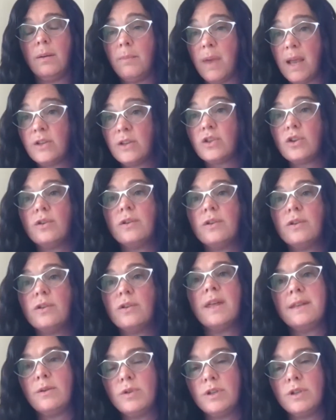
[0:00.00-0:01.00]
make sure
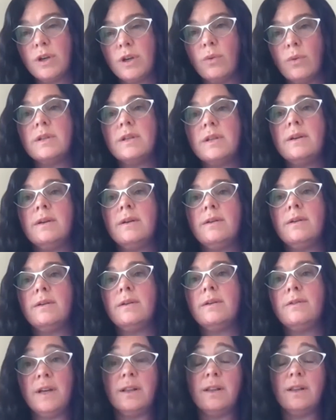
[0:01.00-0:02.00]
that you don't
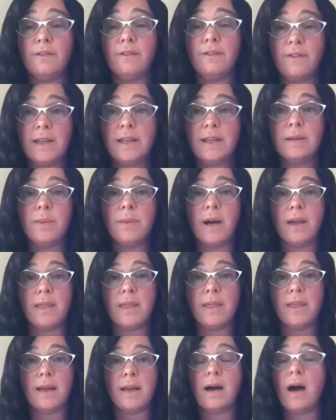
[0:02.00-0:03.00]
feel offended
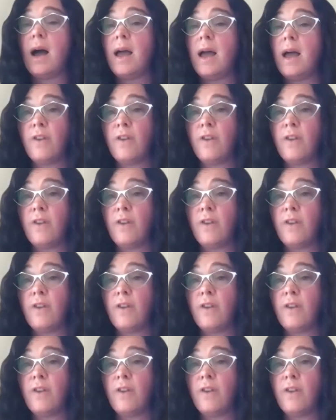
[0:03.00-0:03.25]
by that.